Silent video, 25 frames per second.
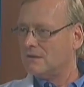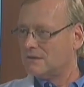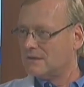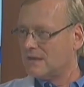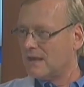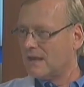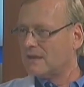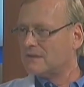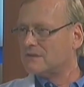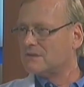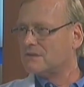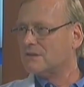
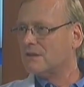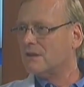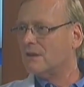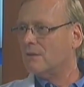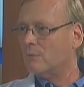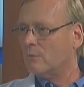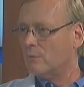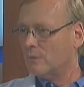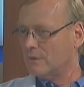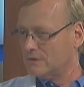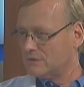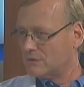test
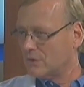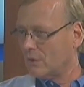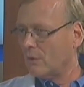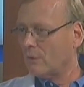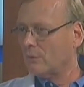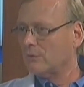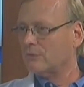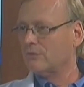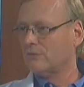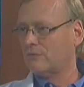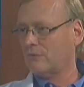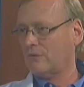
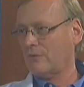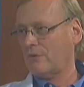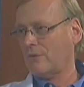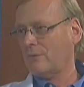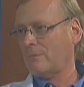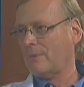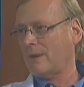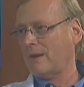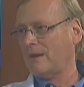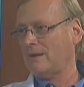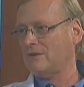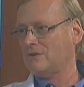results for
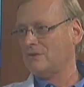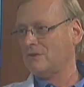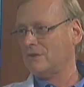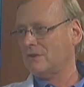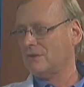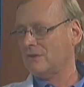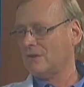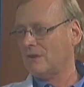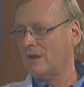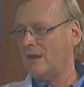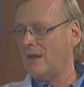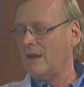the
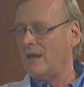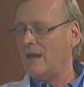patient.